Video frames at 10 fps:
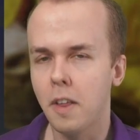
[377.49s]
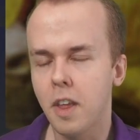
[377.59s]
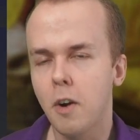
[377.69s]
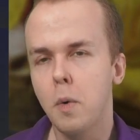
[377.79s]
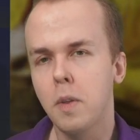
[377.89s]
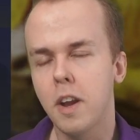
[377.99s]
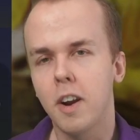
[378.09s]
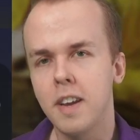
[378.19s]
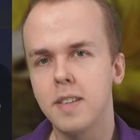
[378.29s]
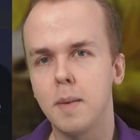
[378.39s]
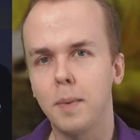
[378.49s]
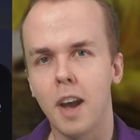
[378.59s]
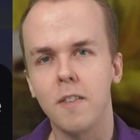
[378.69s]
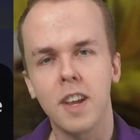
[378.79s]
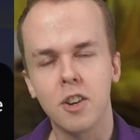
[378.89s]
although there is some
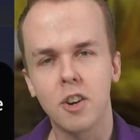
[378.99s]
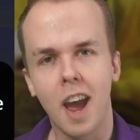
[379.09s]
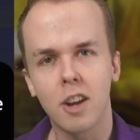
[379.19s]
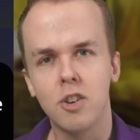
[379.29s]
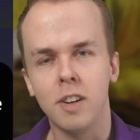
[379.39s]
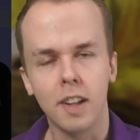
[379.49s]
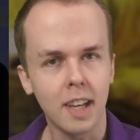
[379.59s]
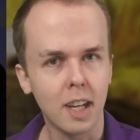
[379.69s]
kind of international